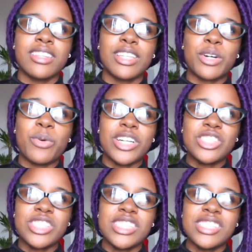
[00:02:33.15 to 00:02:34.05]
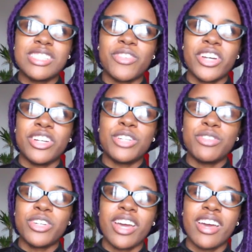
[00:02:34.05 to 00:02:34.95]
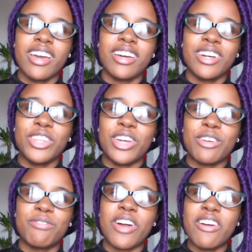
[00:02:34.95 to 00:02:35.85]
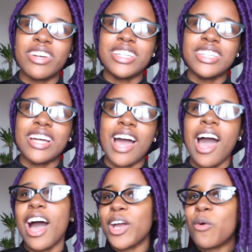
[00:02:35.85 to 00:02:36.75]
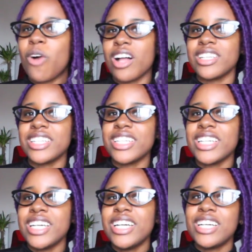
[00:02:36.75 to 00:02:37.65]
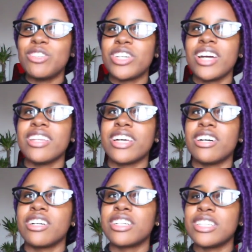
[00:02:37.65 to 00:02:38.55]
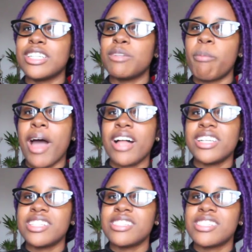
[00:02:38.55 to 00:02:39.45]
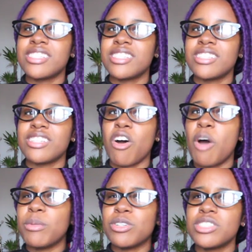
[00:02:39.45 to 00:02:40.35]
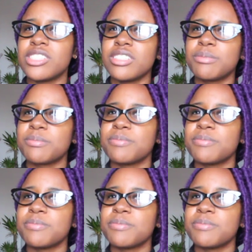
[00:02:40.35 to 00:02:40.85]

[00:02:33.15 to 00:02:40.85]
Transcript: The questions for interview cake, they're very high quality. You get like a good balance almost.